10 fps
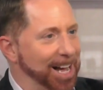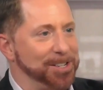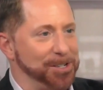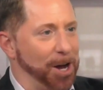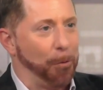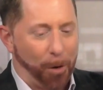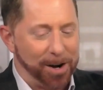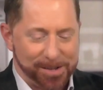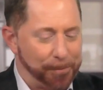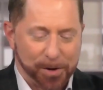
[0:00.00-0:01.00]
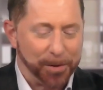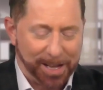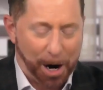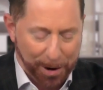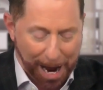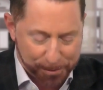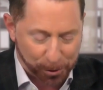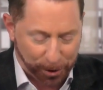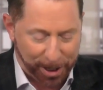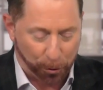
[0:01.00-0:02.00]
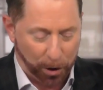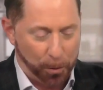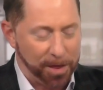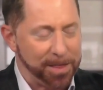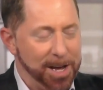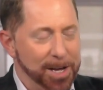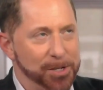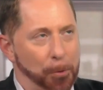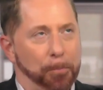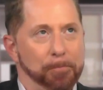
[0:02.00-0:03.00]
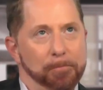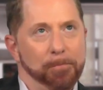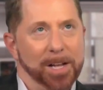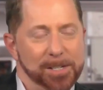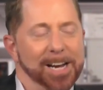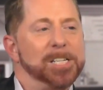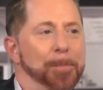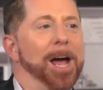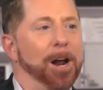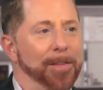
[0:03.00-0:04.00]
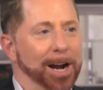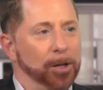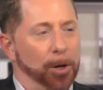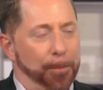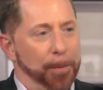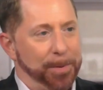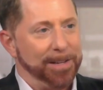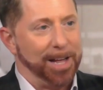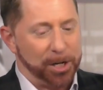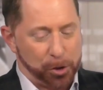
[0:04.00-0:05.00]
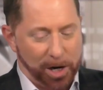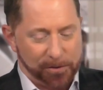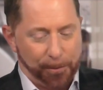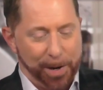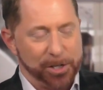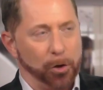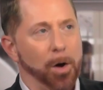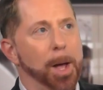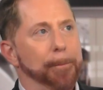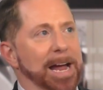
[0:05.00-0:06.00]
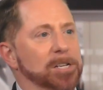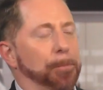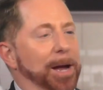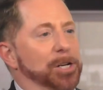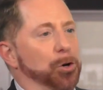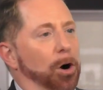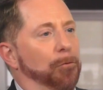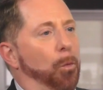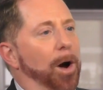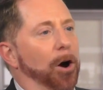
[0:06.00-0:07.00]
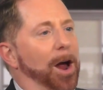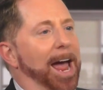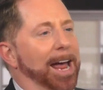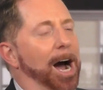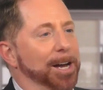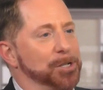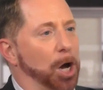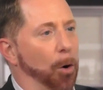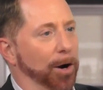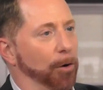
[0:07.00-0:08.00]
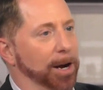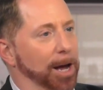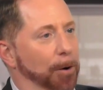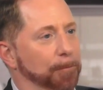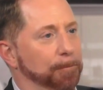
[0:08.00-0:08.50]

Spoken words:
that I would absolutely agree with. So let's expand on that a little bit, being that it's transformational. Paint a picture of where AI is going right now.